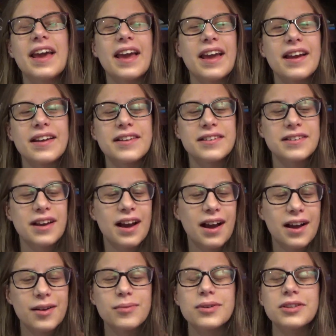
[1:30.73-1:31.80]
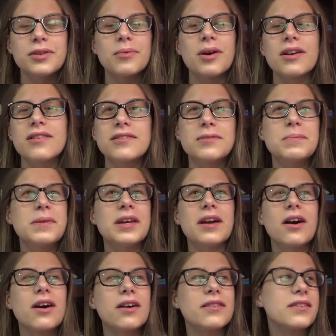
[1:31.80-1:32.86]
And I really wanted to be
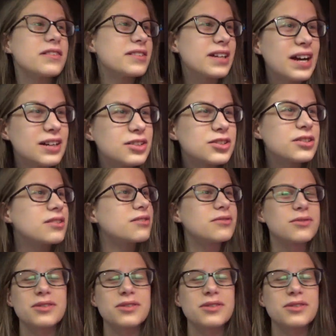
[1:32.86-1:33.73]
on the Sax channels,